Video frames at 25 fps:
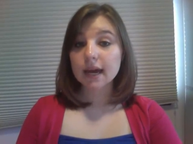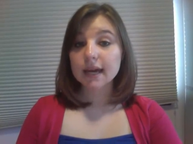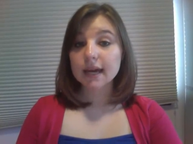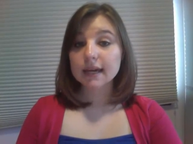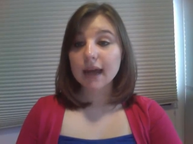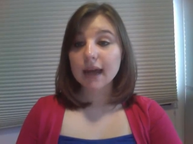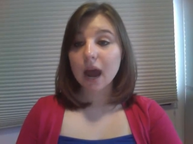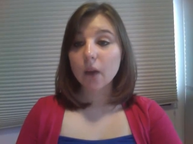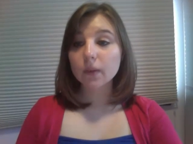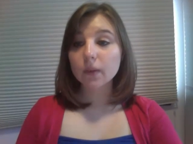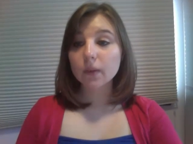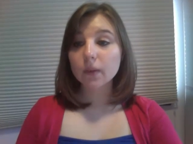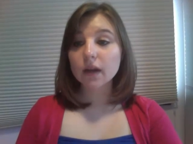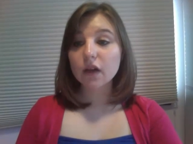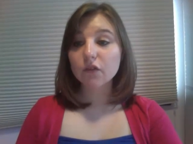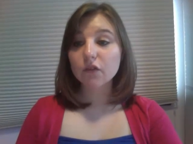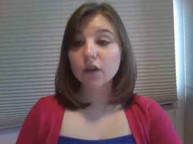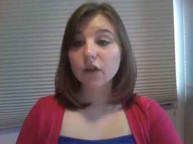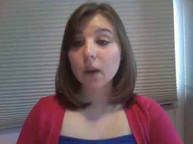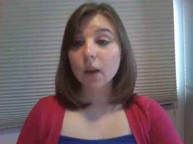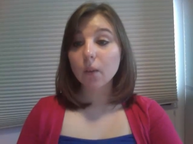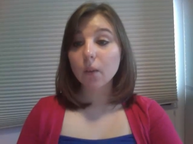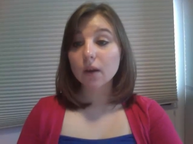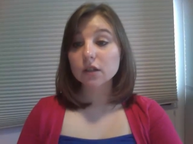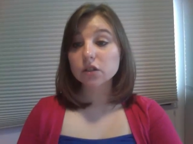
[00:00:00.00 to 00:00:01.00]
Now, whenever
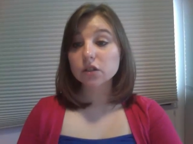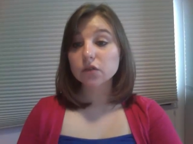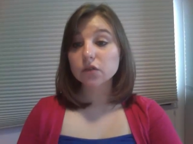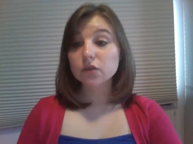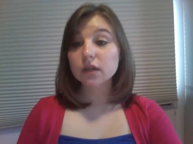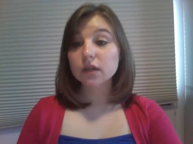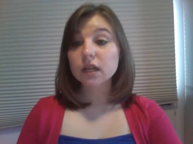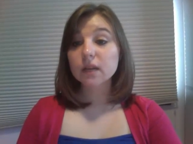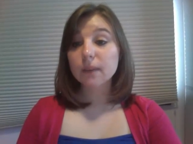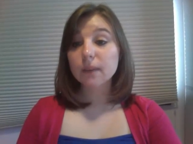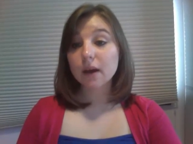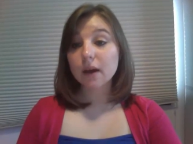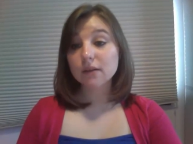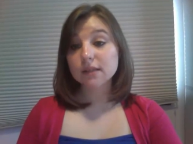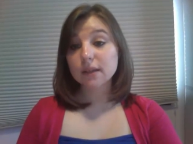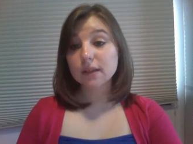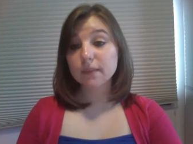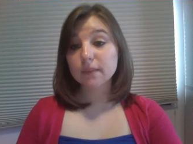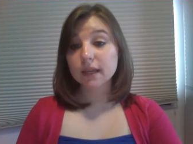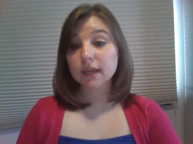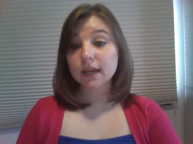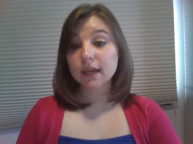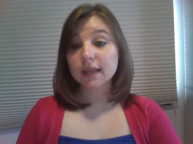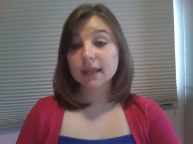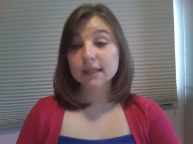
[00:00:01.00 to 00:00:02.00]
I want to read about
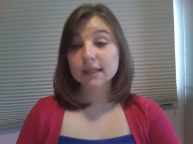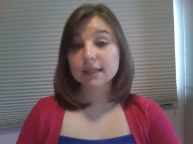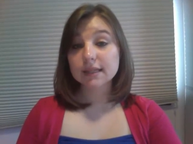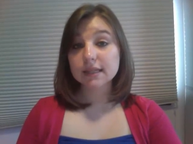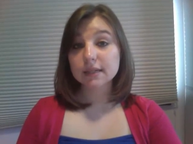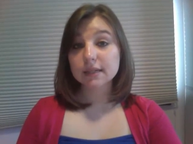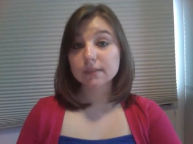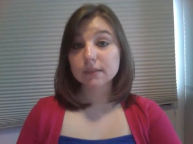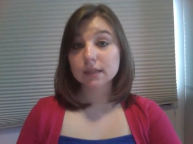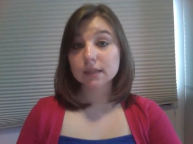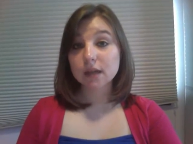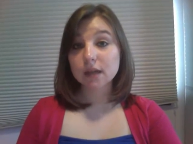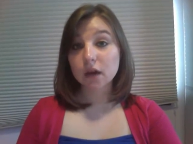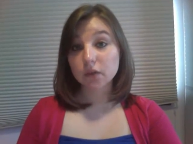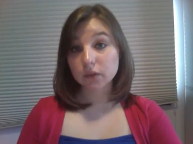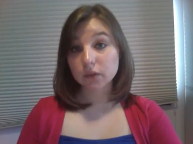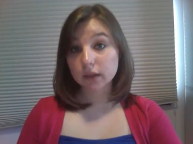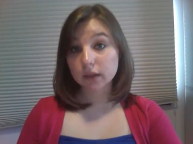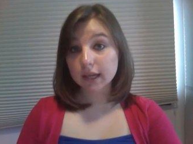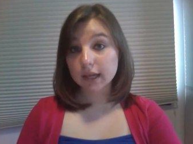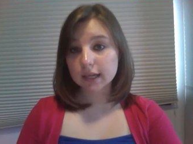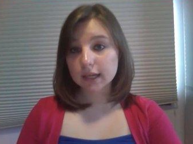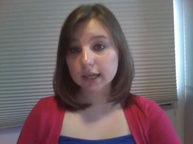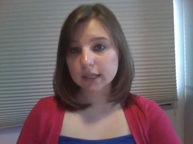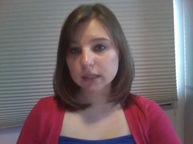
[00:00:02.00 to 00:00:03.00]
something that seems
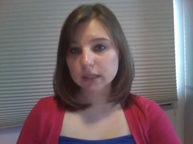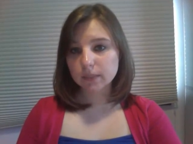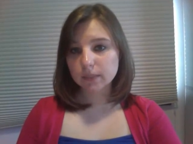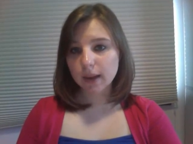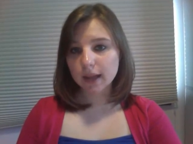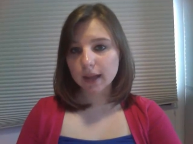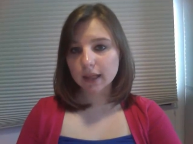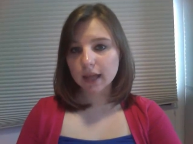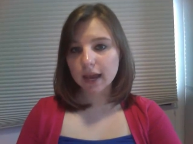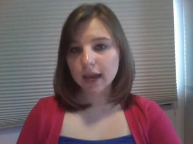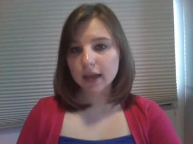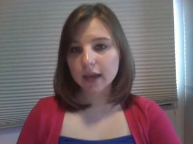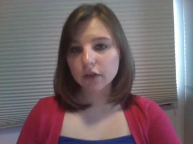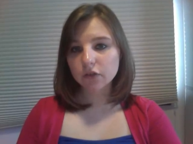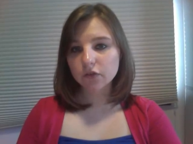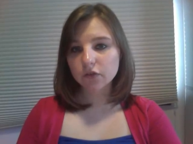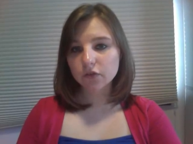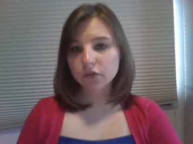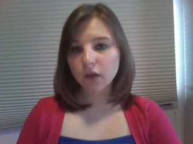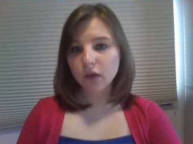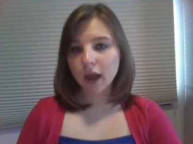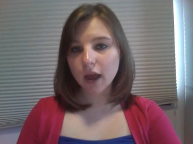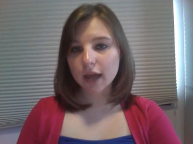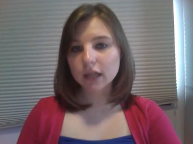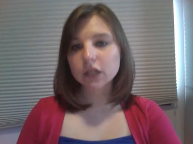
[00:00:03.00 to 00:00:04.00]
unrelated to my life,
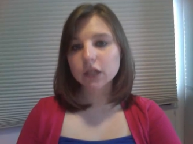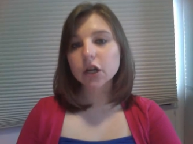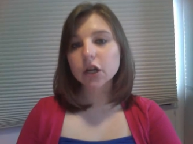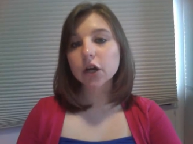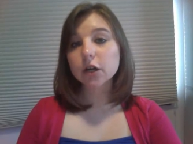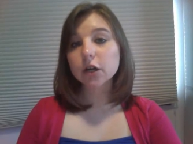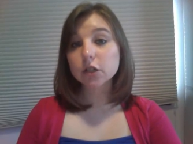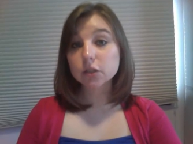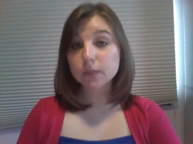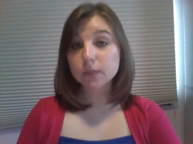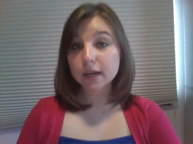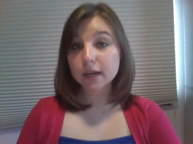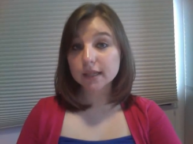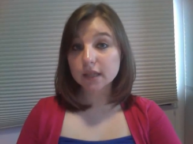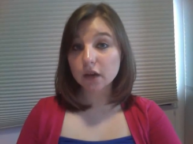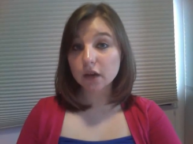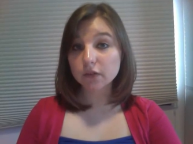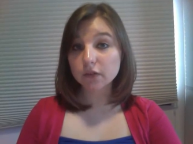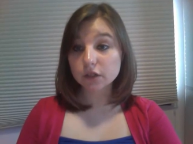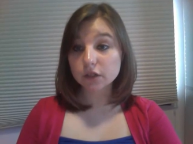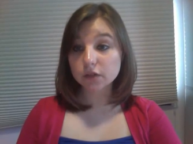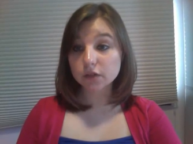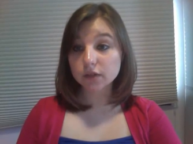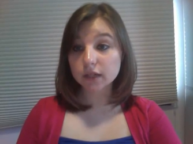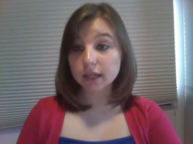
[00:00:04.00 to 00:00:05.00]
I encourage myself
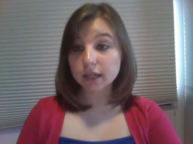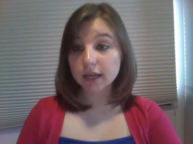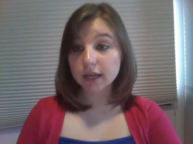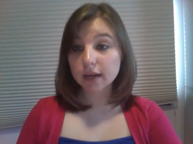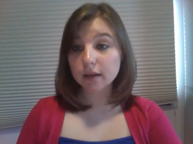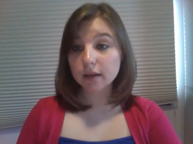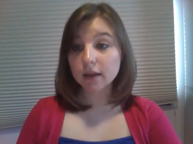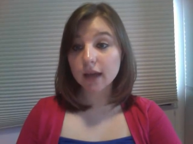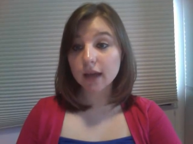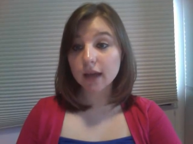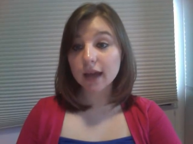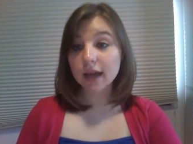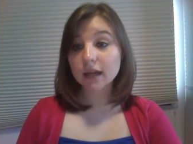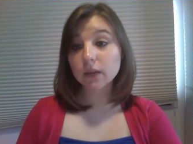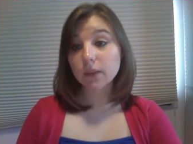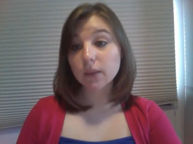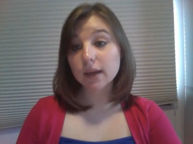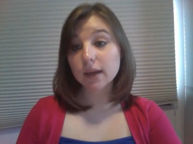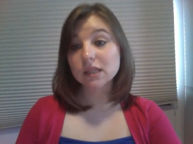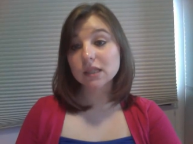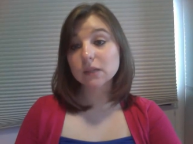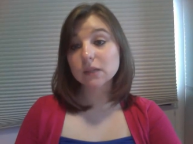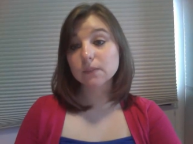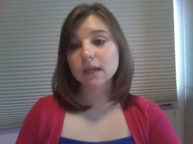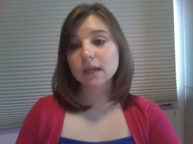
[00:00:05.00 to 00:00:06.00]
to read it
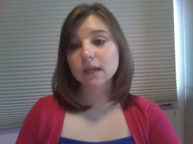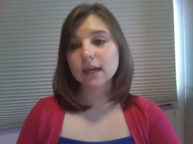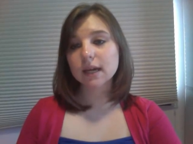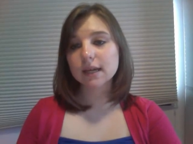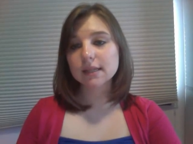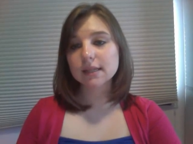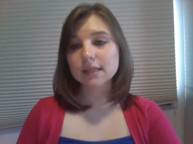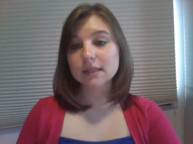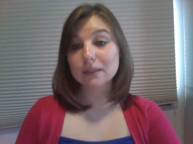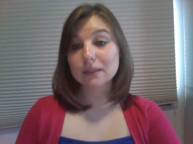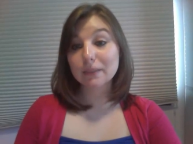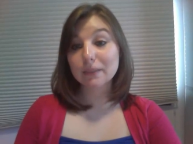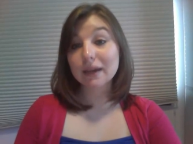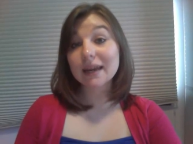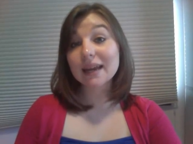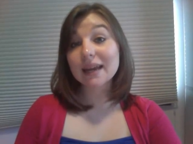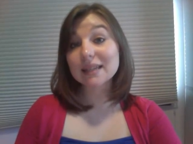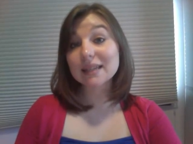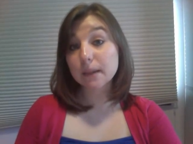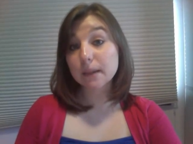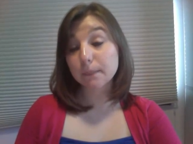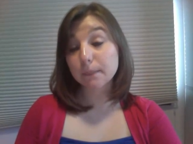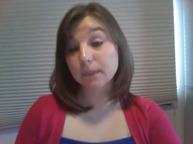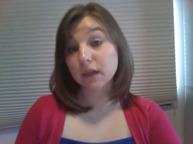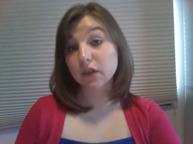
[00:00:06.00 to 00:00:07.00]
anyways because it might end
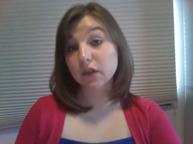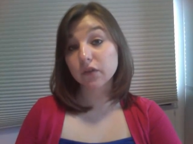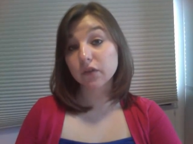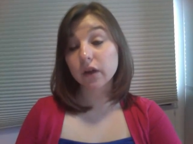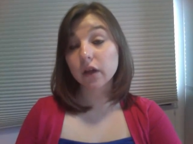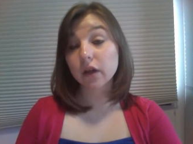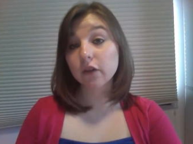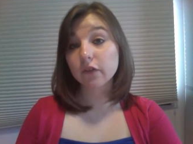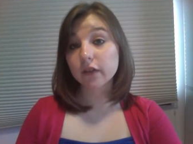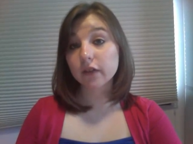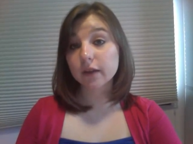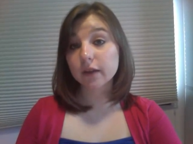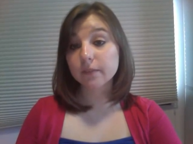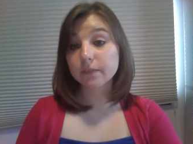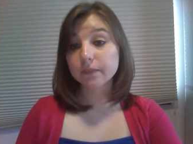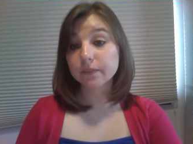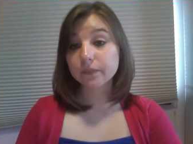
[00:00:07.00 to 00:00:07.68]
up being relevant.